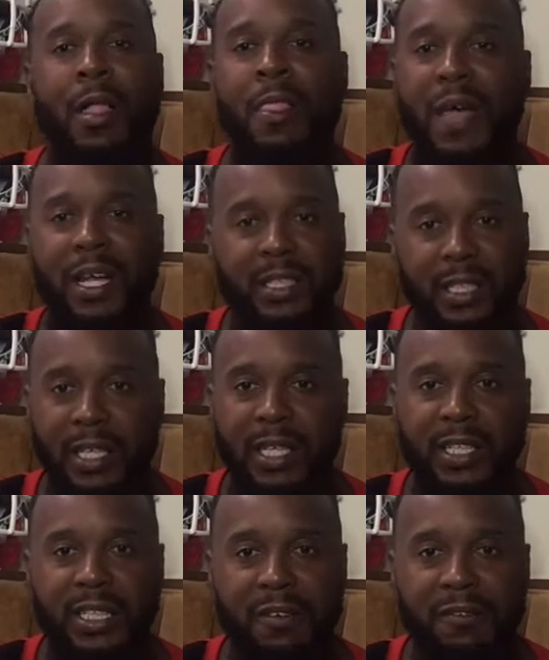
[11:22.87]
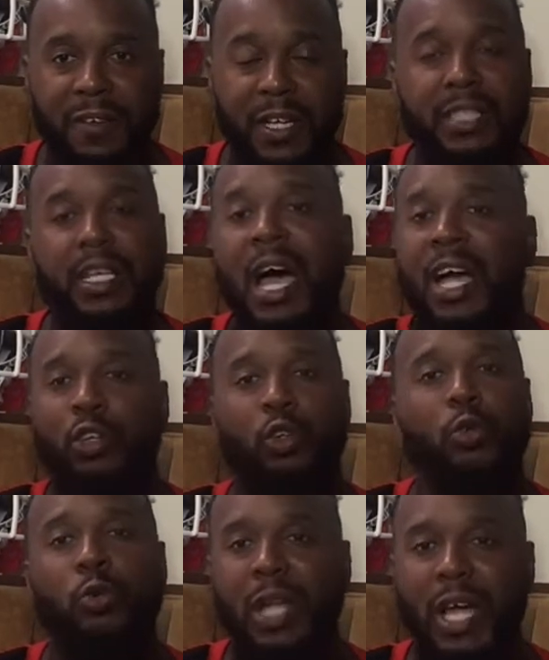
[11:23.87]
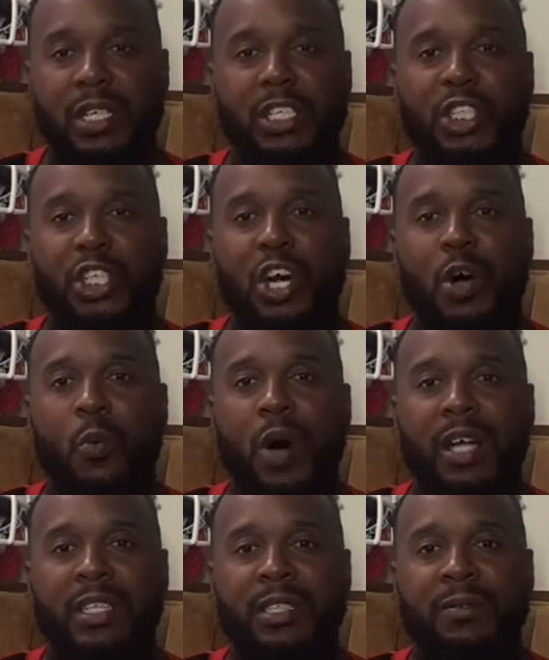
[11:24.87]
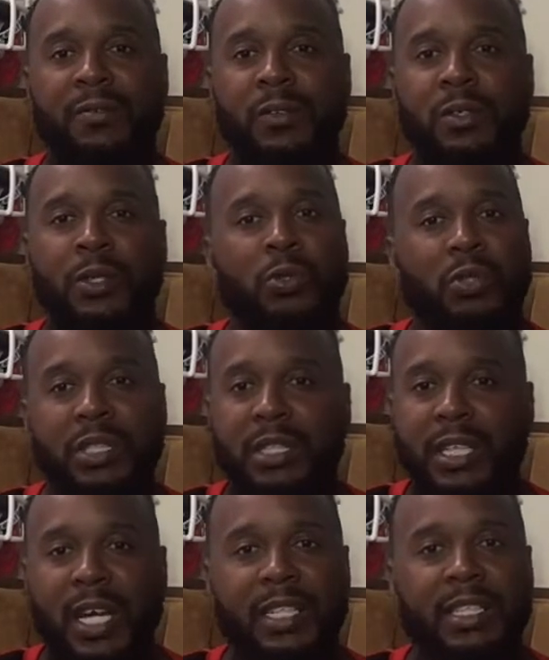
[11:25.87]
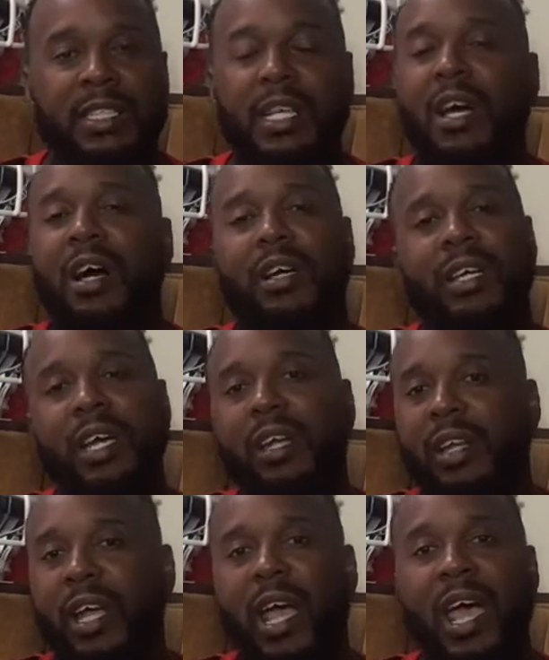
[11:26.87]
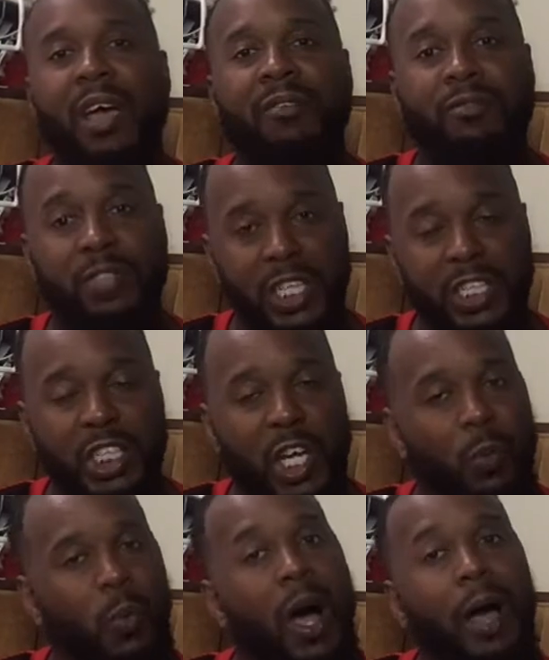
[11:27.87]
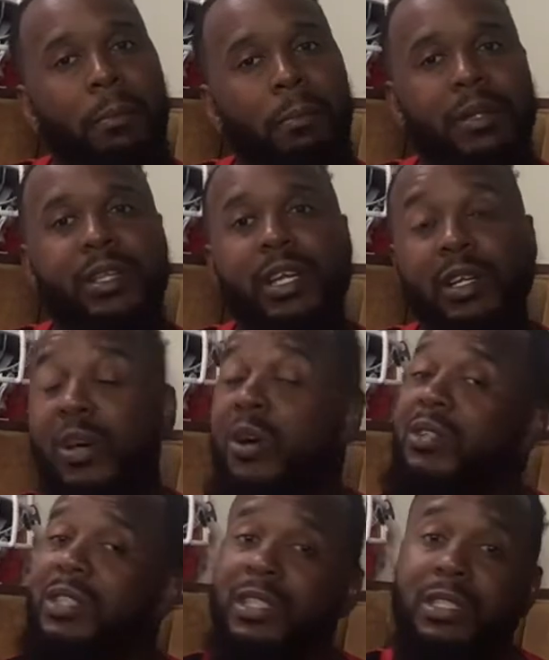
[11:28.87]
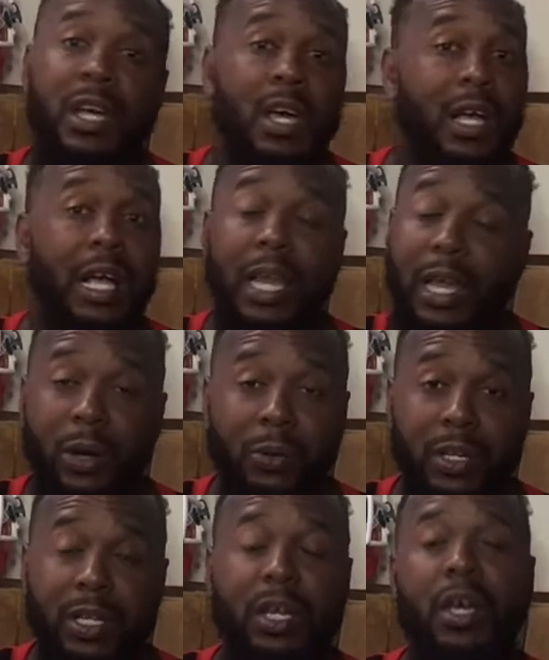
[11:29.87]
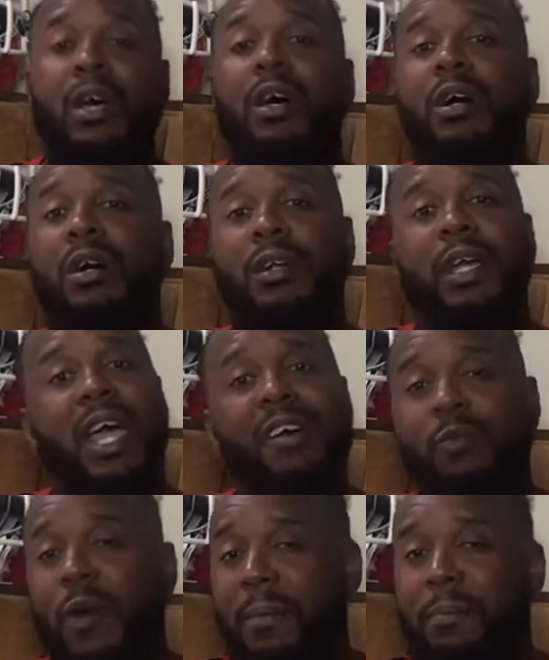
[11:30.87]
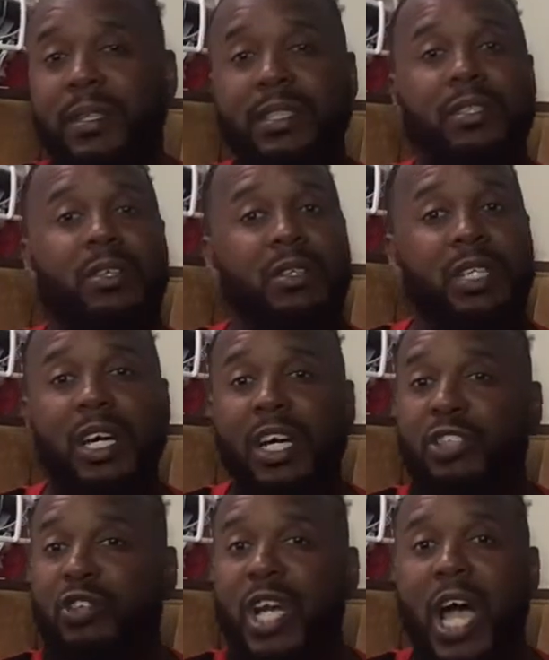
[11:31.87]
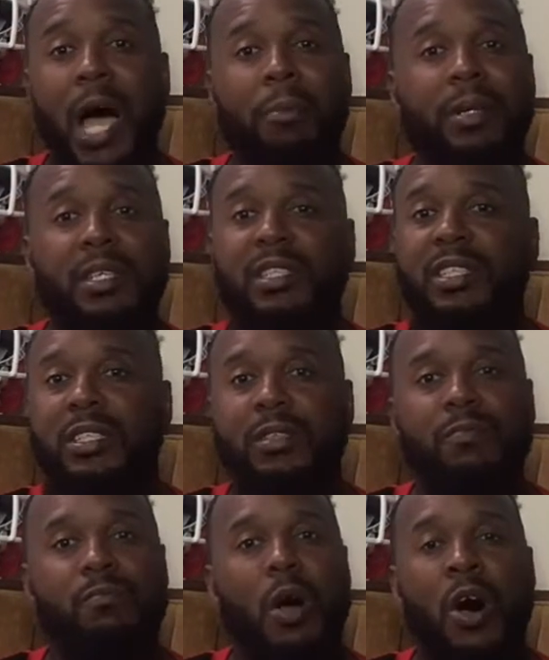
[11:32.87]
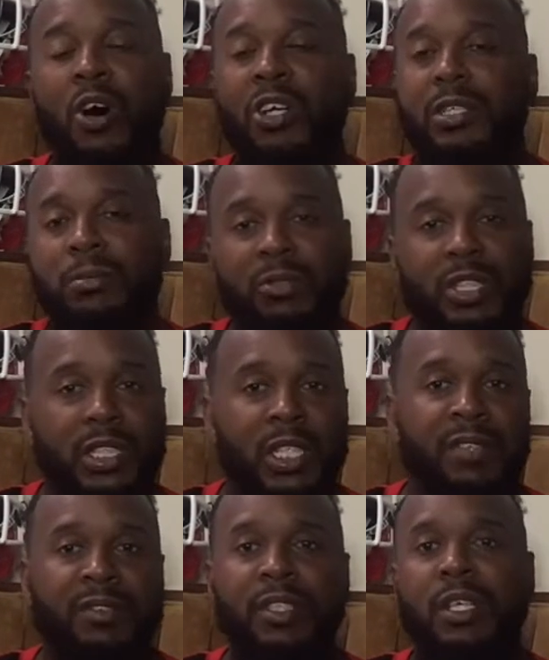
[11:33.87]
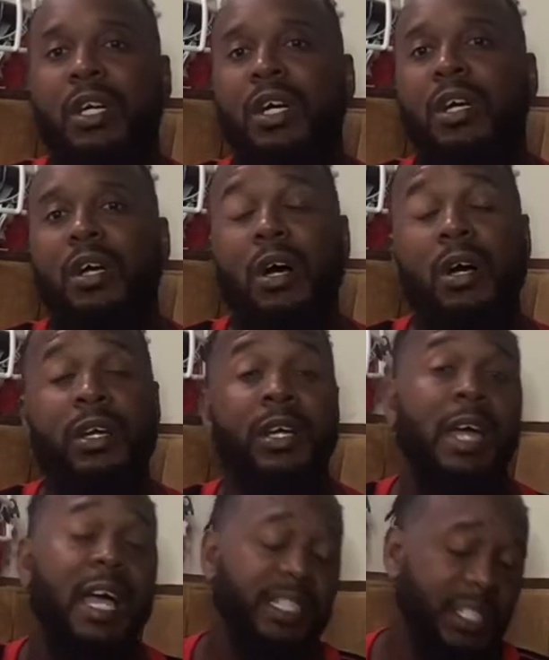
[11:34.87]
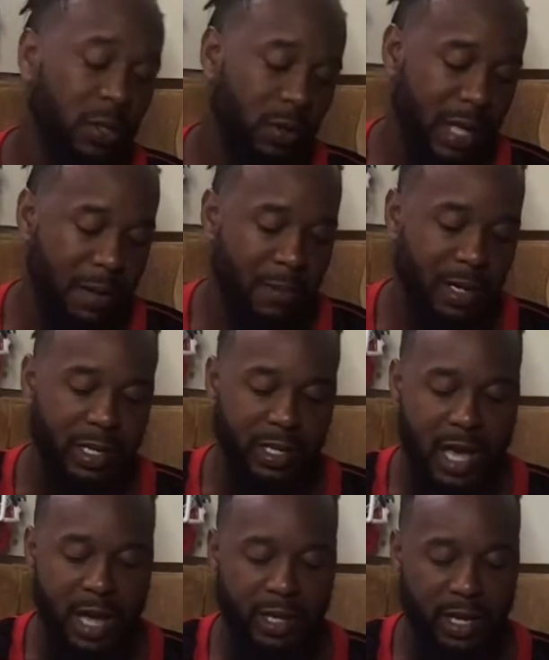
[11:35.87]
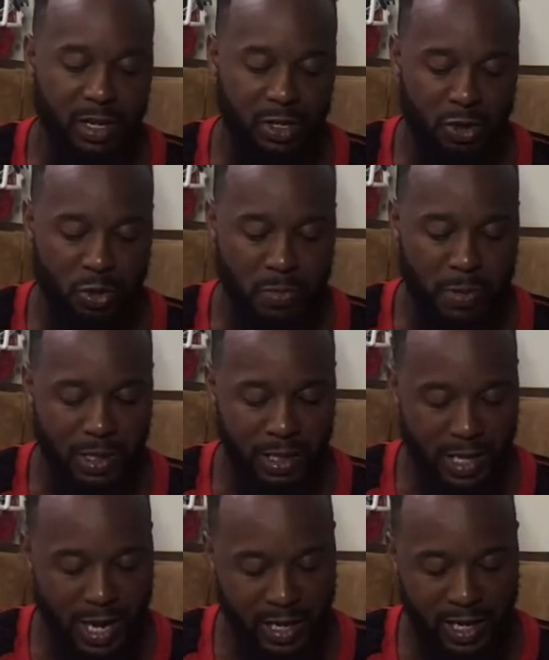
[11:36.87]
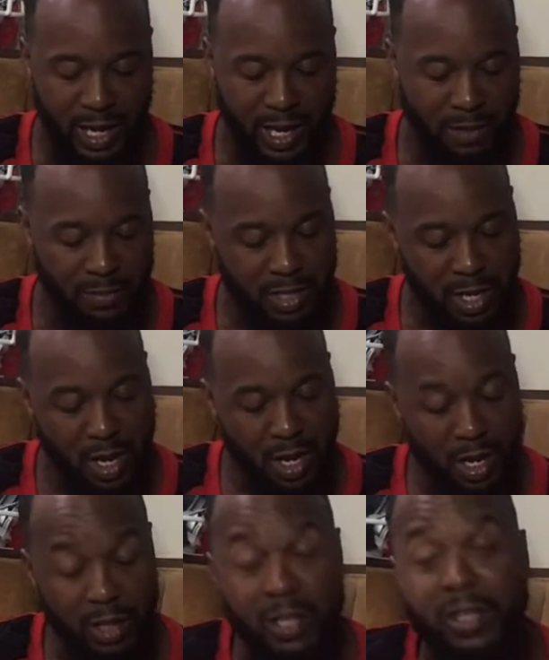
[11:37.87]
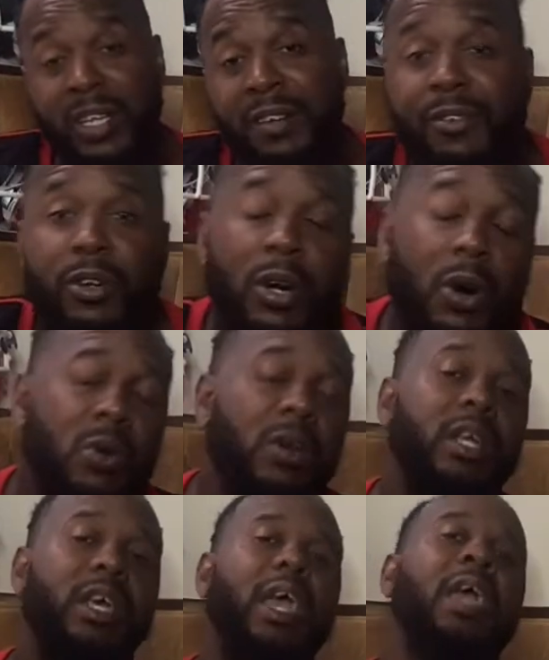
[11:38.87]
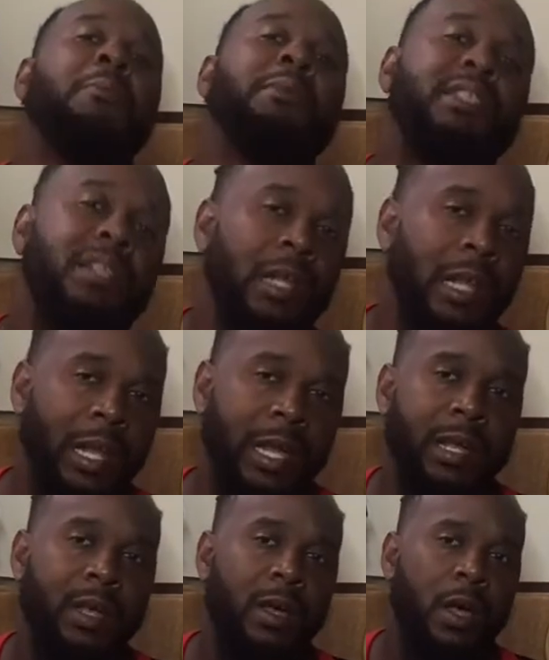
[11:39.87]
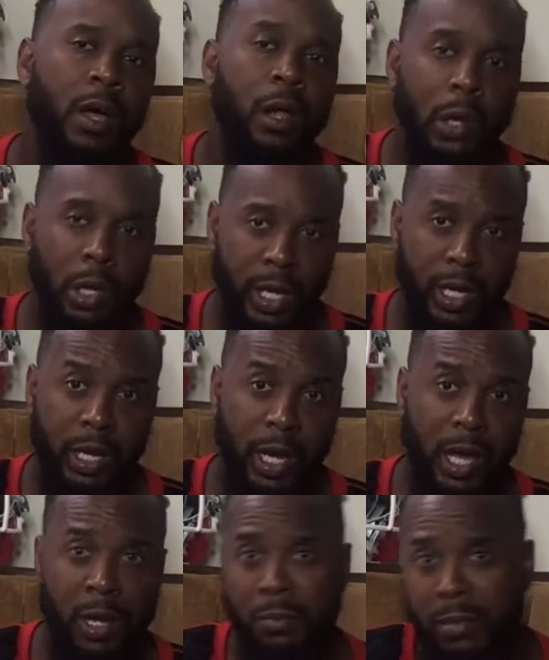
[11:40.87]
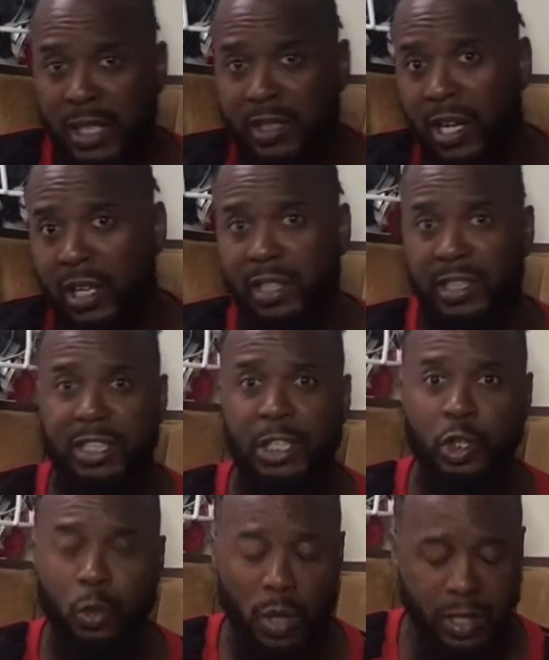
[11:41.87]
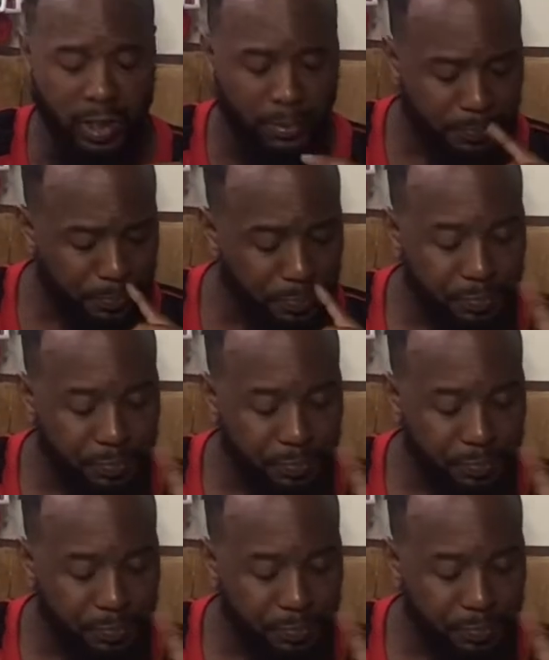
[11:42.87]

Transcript: That's an easy fix. I do like Deshaun Watson for Houston Texans. Again, they have J.J. Watt, but they lost Clowney. They have weapons. You know, DeAndre Hopkins is an awesome receiver. And actually on that Monday night, there are 2 Monday night games. The Denver and Oakland game is the late game that starts at 10:20.